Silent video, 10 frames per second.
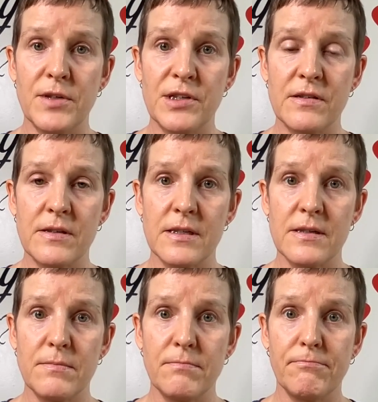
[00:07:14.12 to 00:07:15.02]
just
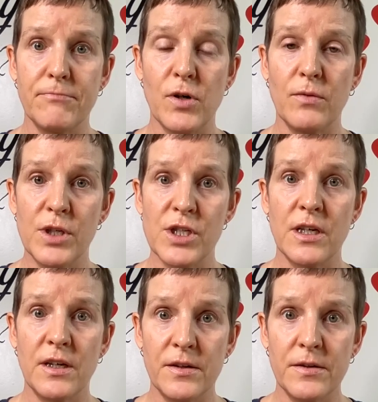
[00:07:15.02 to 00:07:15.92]

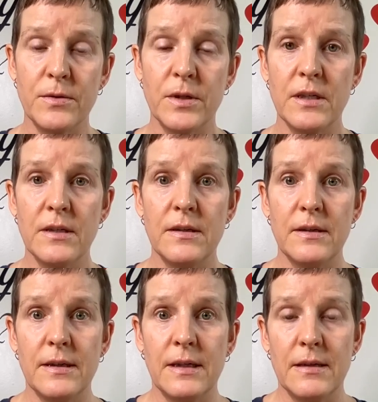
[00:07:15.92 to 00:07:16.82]
wishing you
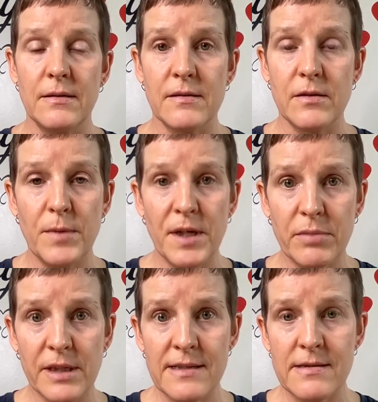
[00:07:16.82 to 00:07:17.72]
so many
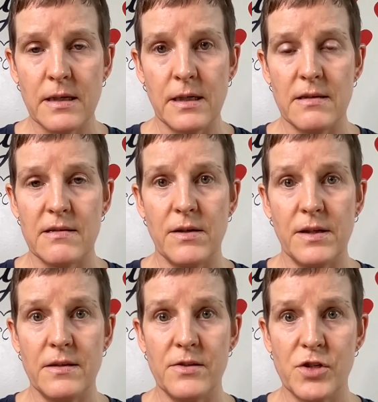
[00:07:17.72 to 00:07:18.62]
blessings
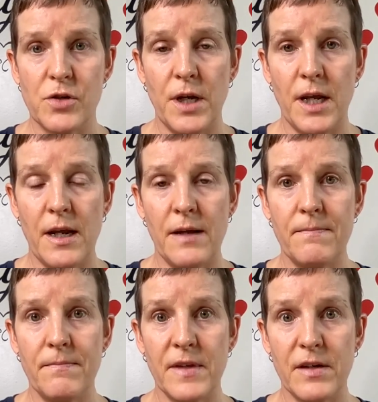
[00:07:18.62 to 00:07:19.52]
on this journey
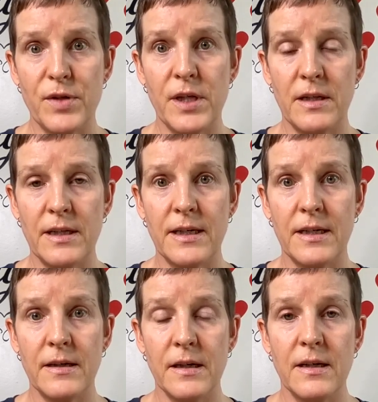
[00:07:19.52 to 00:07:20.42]
of
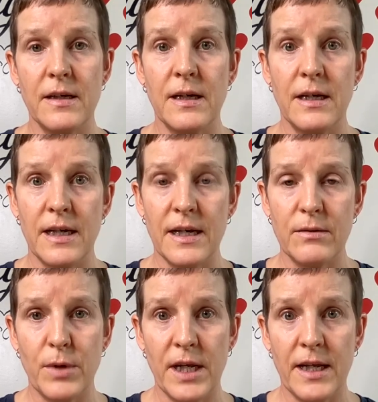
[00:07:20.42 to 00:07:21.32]
healing and
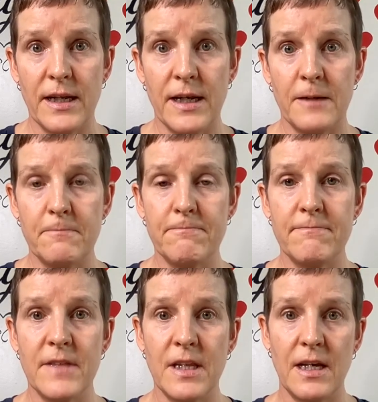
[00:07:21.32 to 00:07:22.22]
awakening.
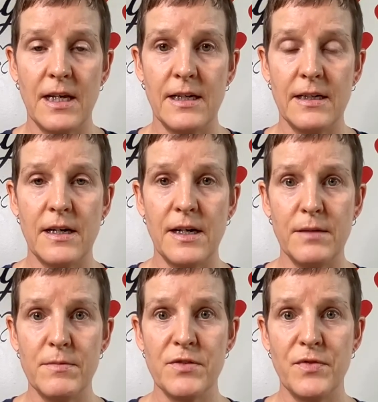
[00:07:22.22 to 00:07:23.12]
And I
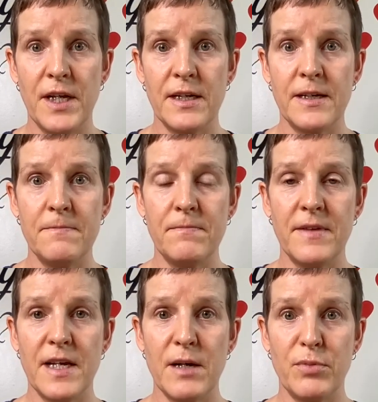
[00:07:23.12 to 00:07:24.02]
am Davina
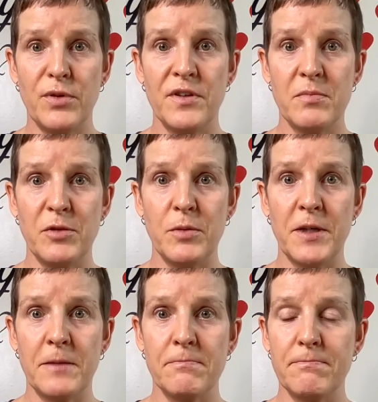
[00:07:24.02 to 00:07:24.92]
at Boldness
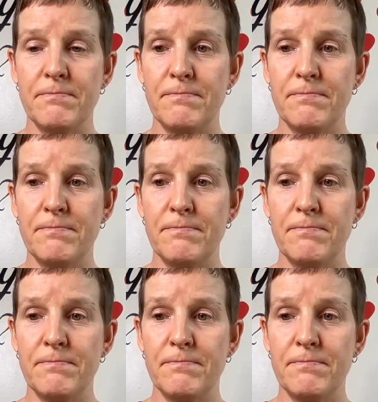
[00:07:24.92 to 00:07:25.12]
Blooming.